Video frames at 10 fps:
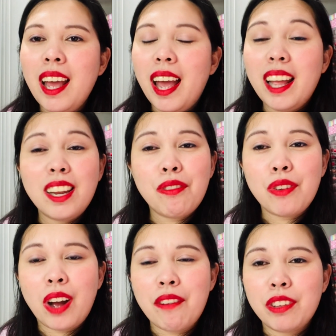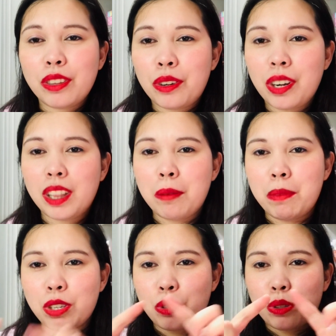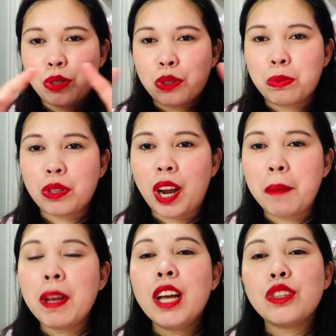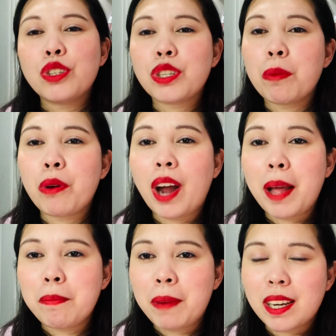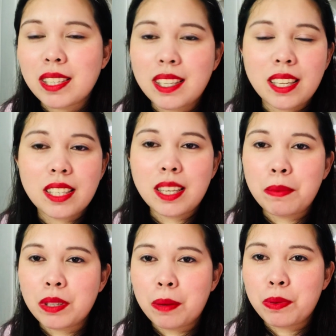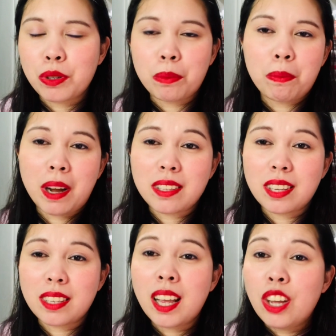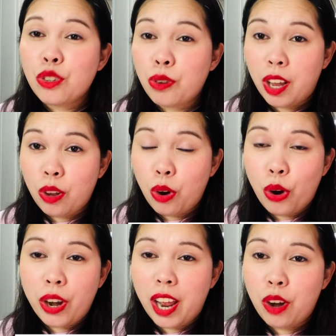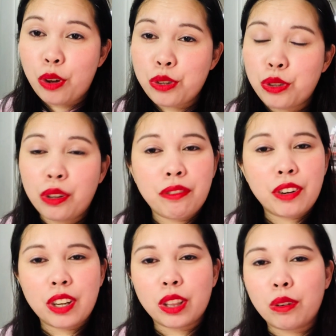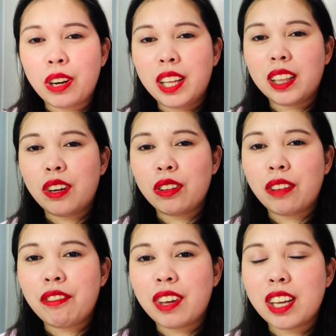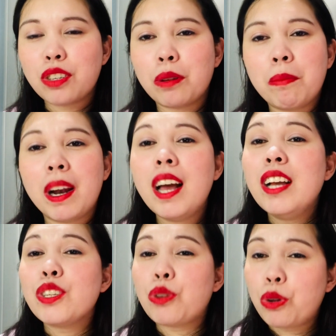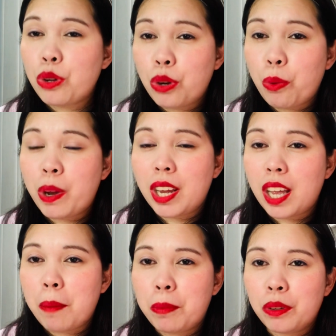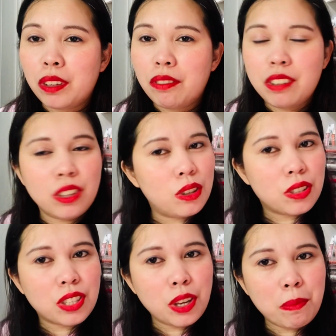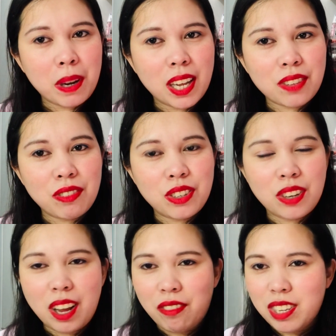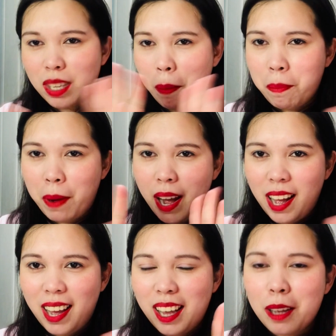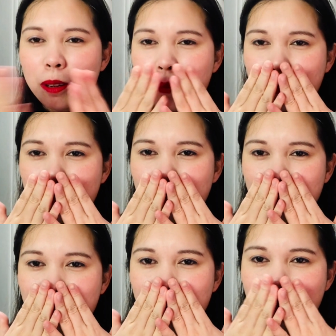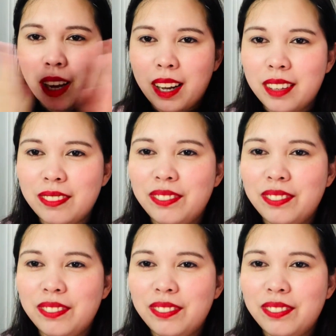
And if you haven't already, make sure to subscribe to see more unboxing subscription boxes, try on, and also don't forget to click the notification bell so you know when I upload the video. See you in my next video, lovelies. Bye. Mwah.